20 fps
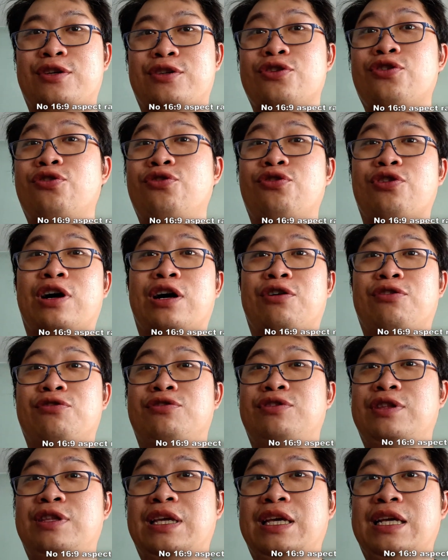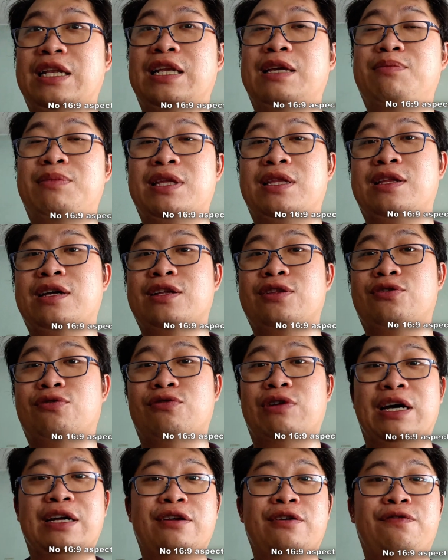so you are only limited
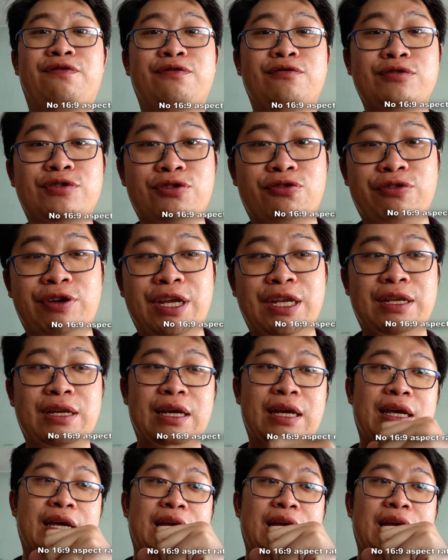to either full screen,